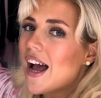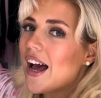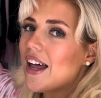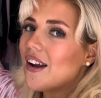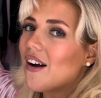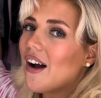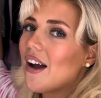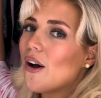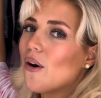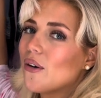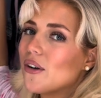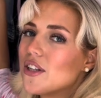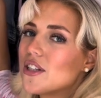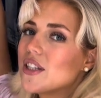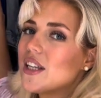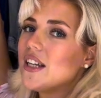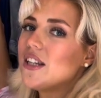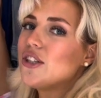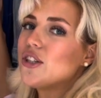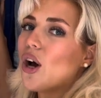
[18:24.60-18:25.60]
and I
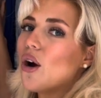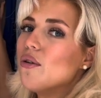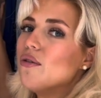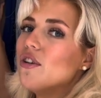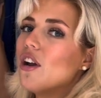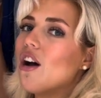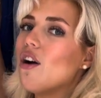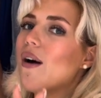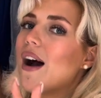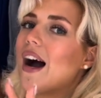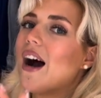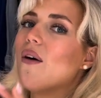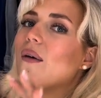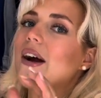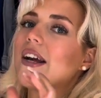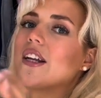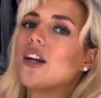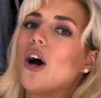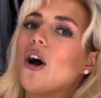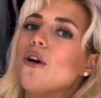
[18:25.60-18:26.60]
honestly don't know how
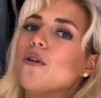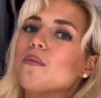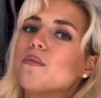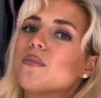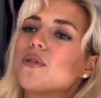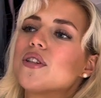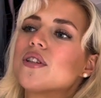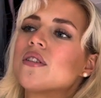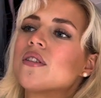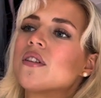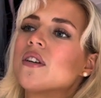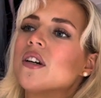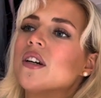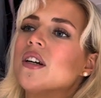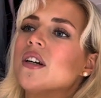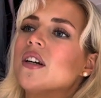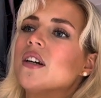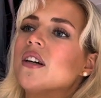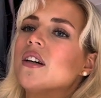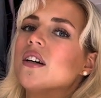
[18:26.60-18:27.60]
I coped
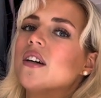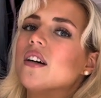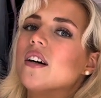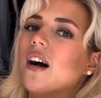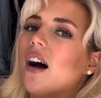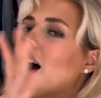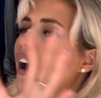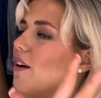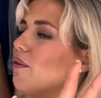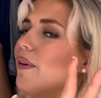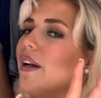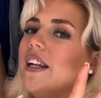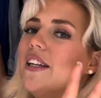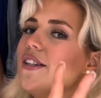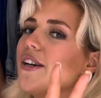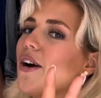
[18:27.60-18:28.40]
I really